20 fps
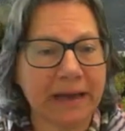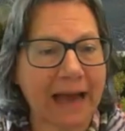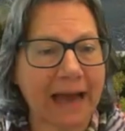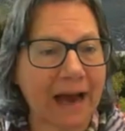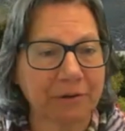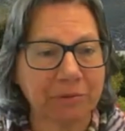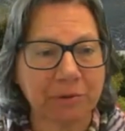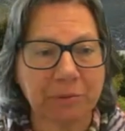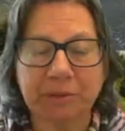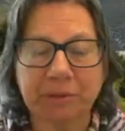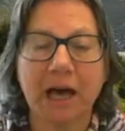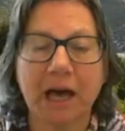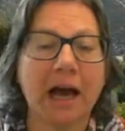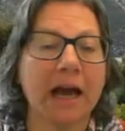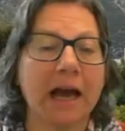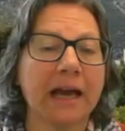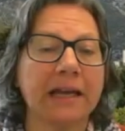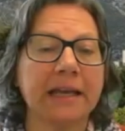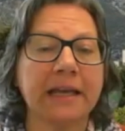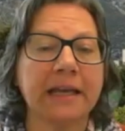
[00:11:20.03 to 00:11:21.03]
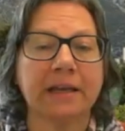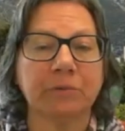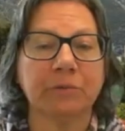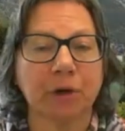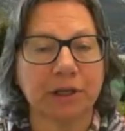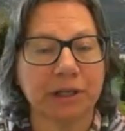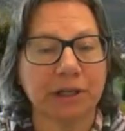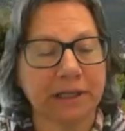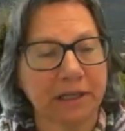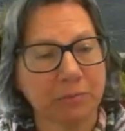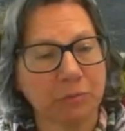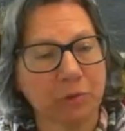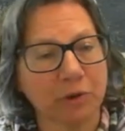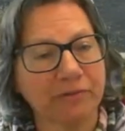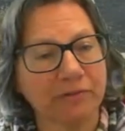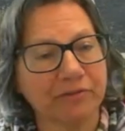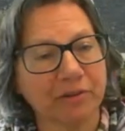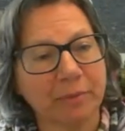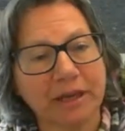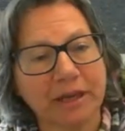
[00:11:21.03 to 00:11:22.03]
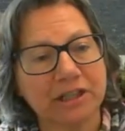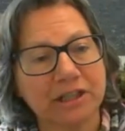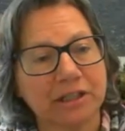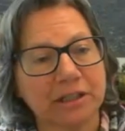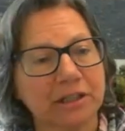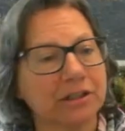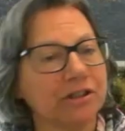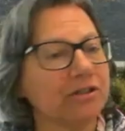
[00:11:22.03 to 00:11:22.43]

how to apply and where to get more information.